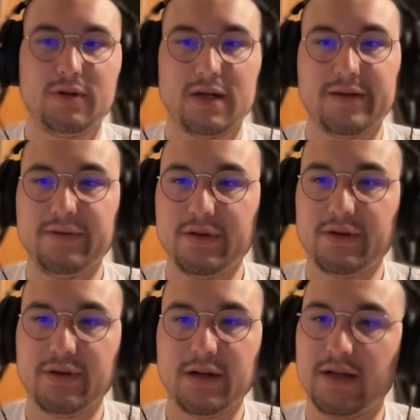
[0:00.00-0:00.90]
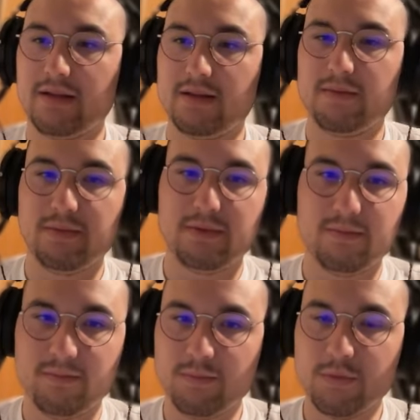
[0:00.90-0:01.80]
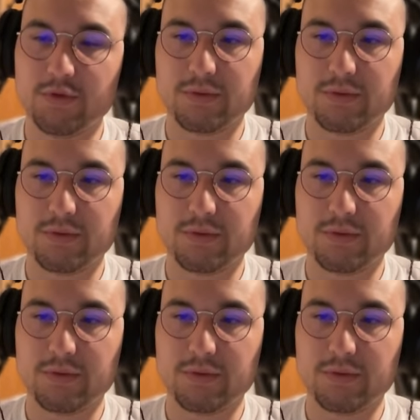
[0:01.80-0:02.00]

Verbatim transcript: heavier and a lot more